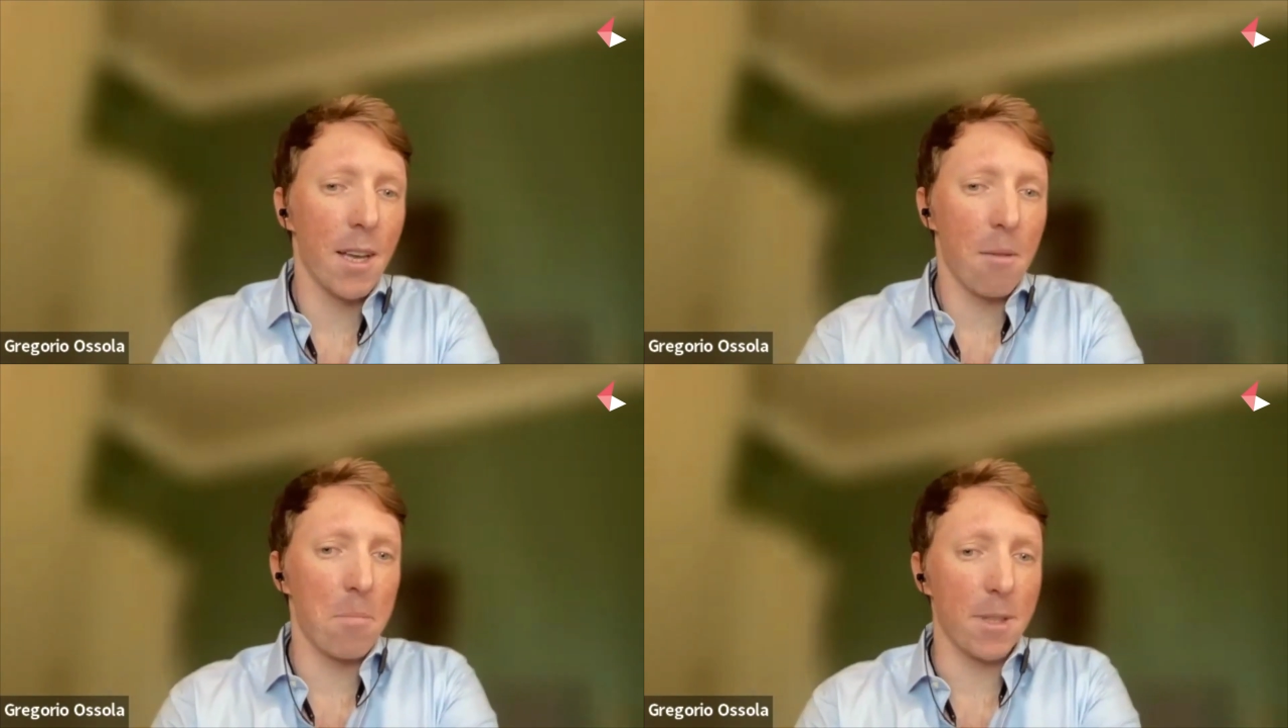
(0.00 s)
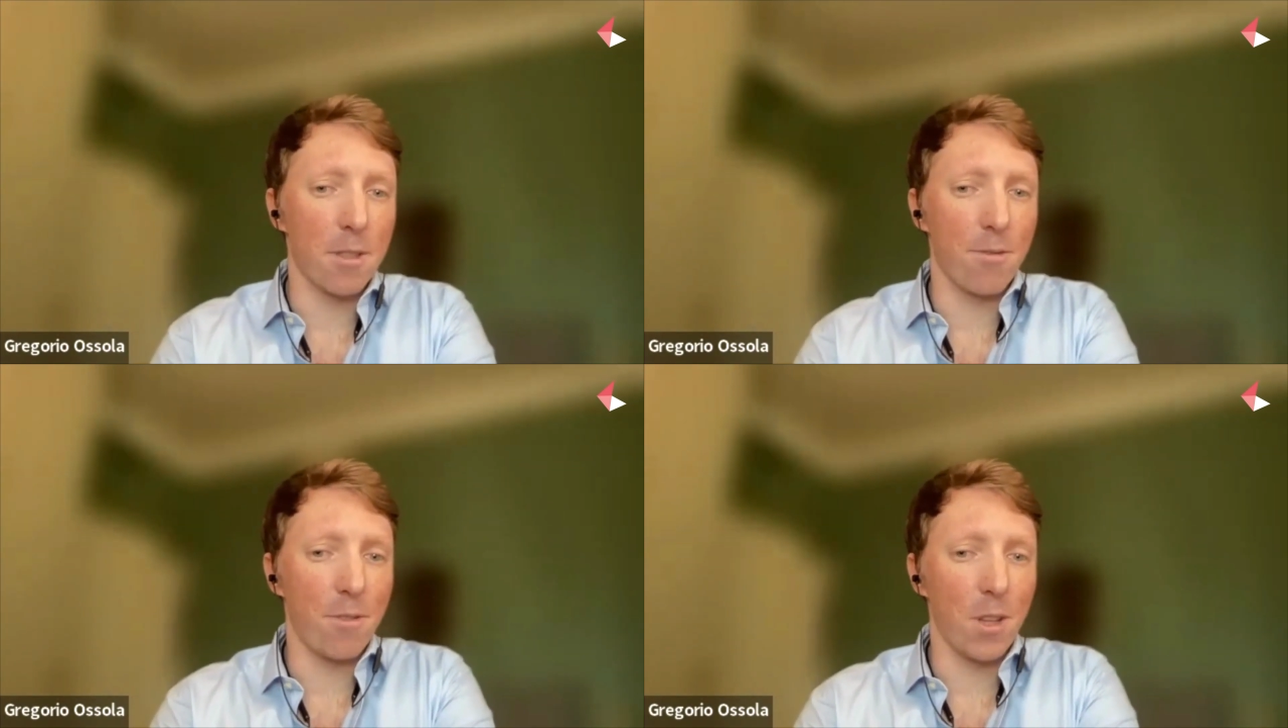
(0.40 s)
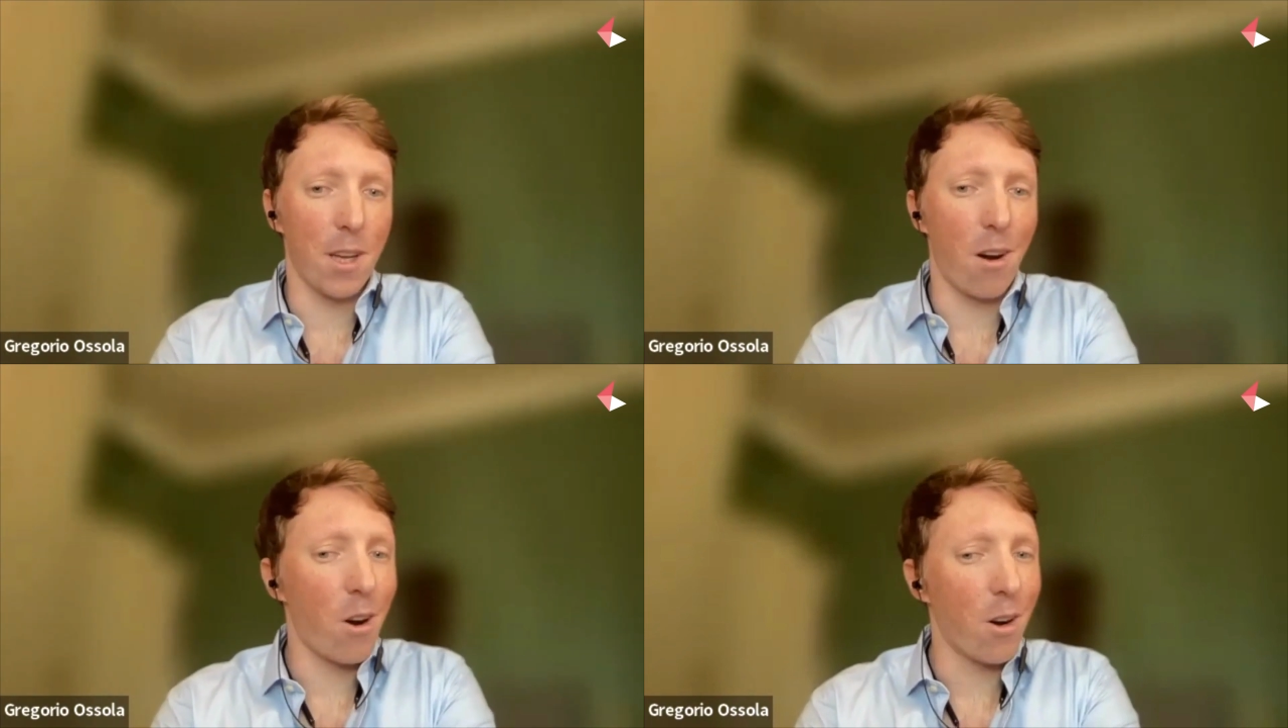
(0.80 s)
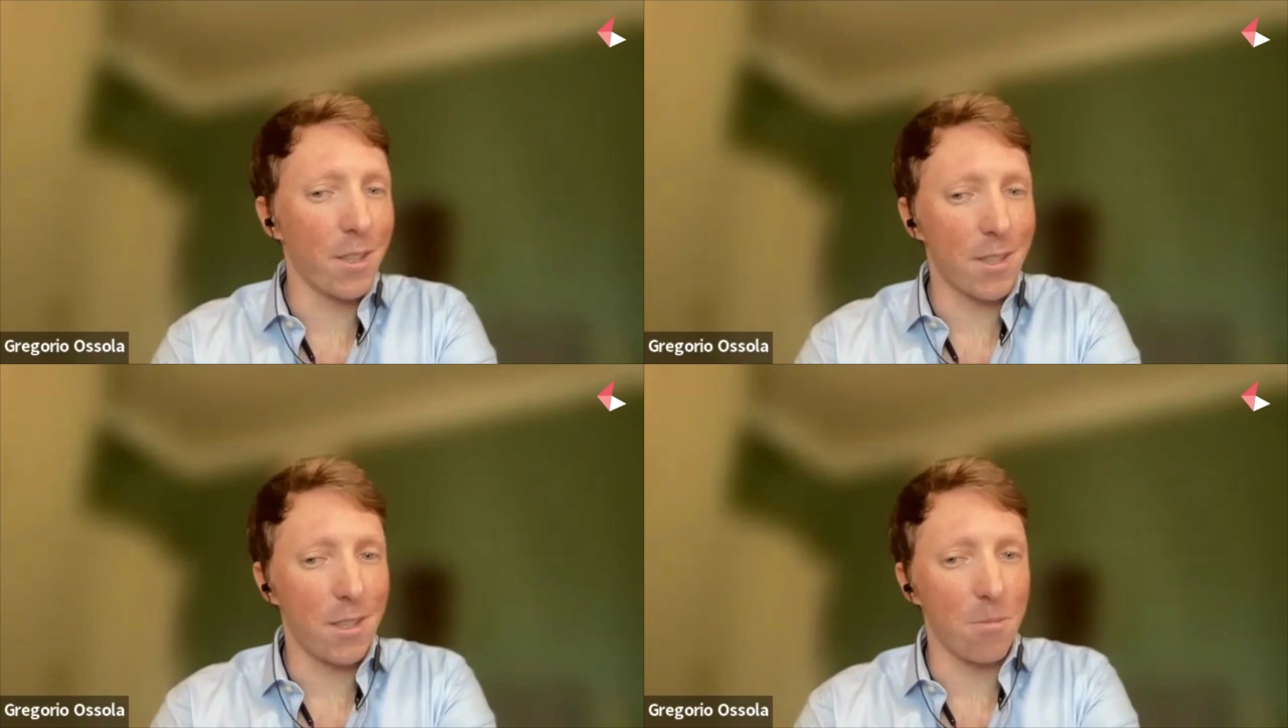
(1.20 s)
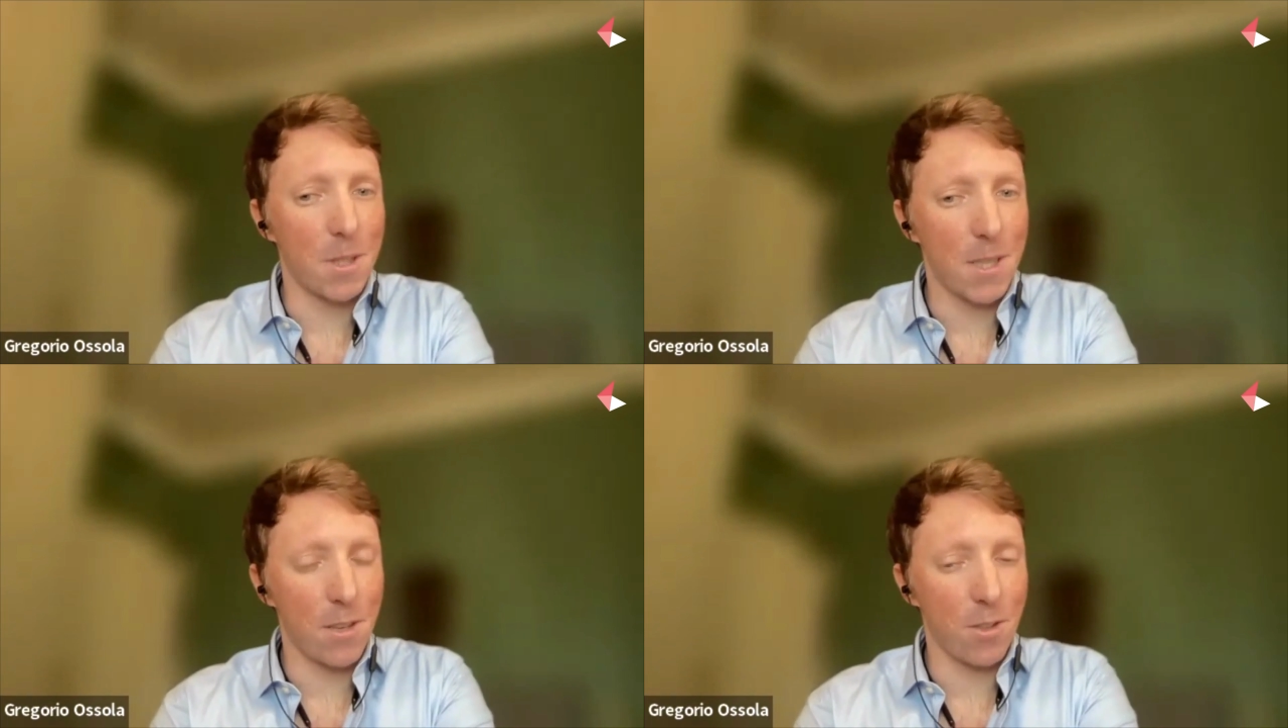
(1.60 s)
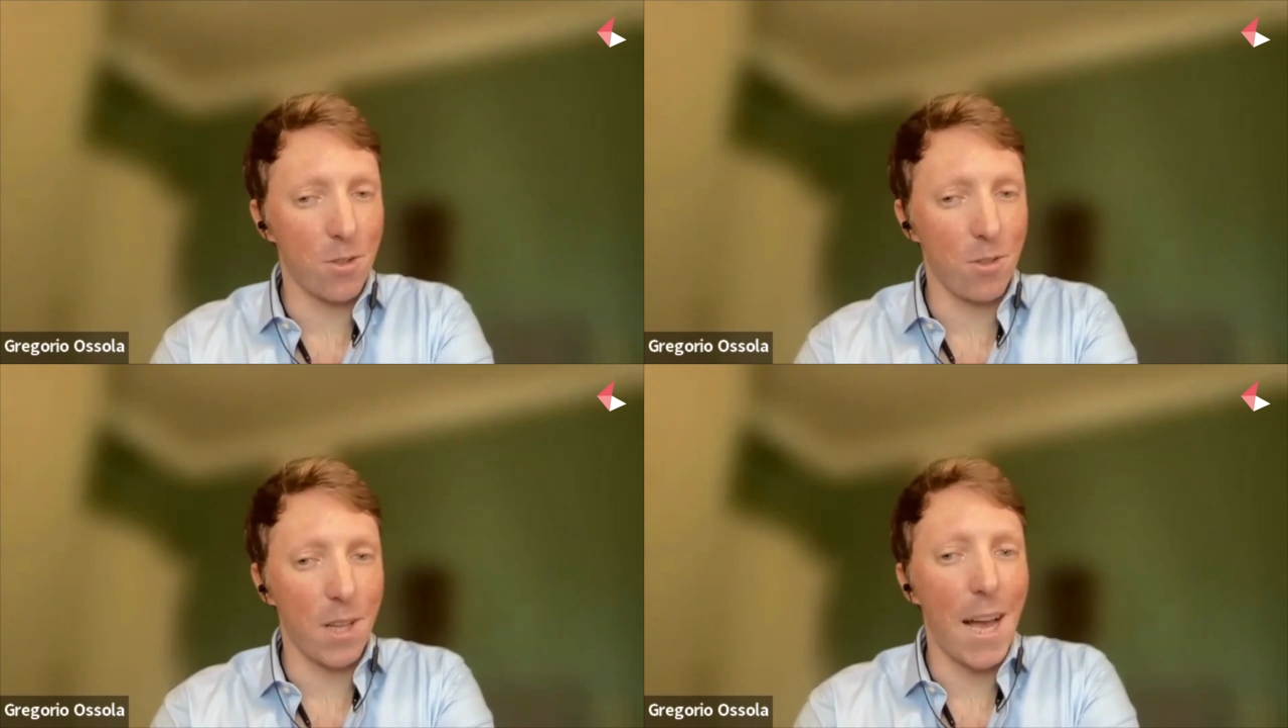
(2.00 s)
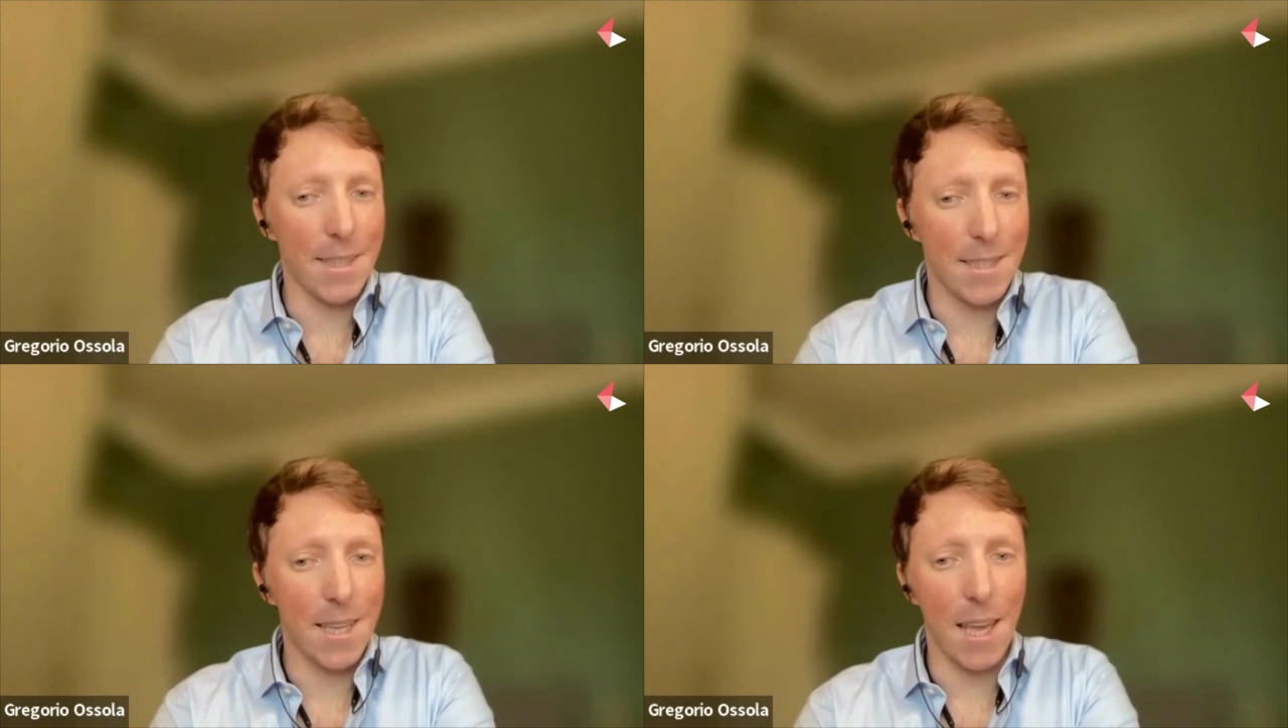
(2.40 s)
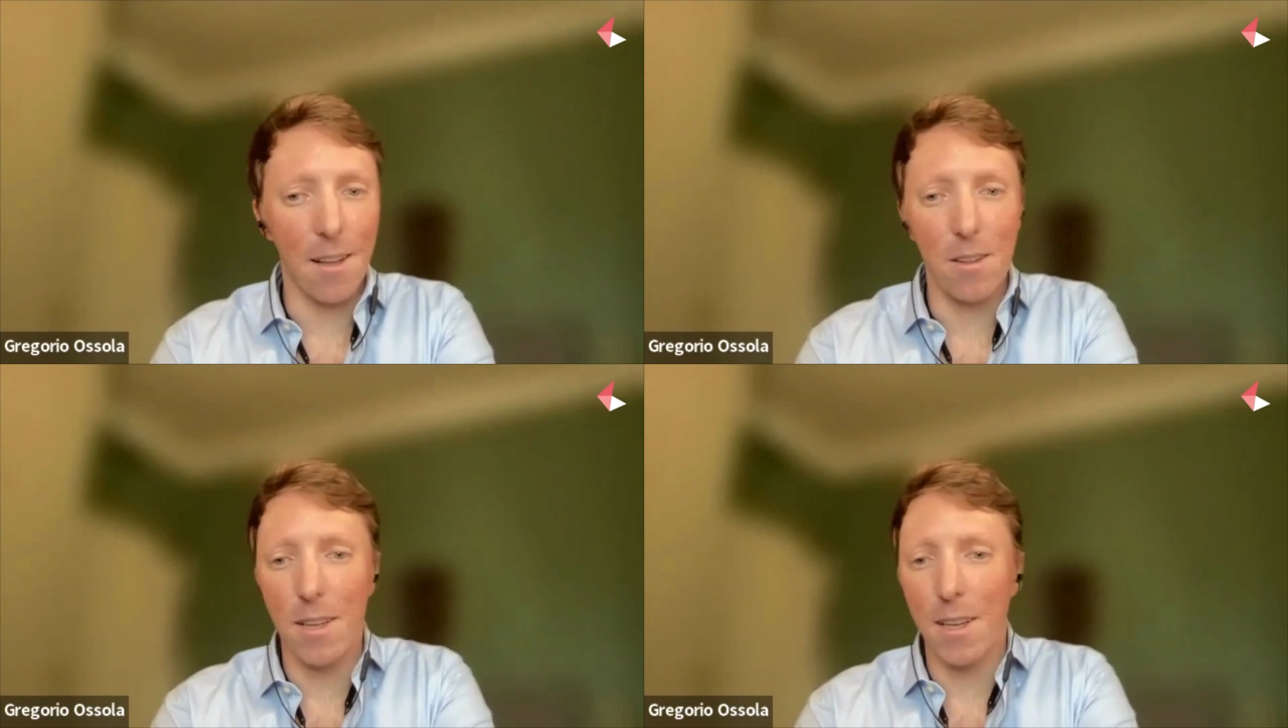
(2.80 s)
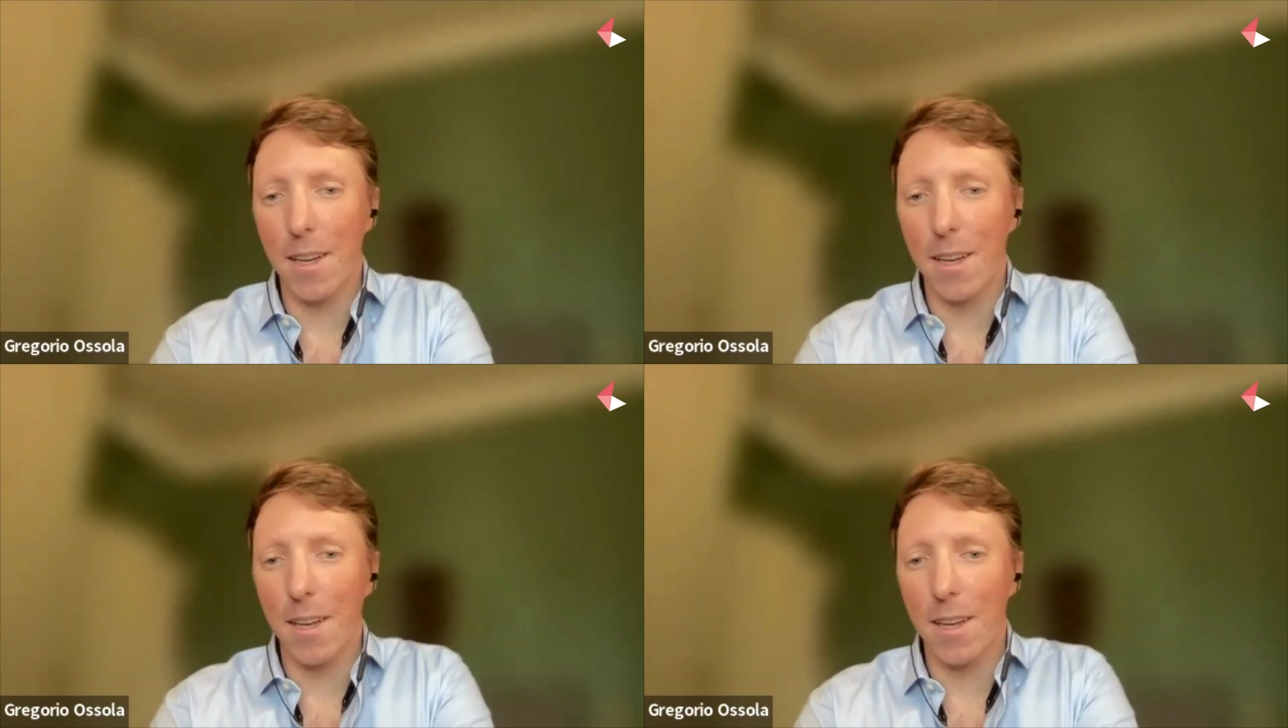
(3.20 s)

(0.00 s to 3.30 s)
but to fully harness their potential at scale,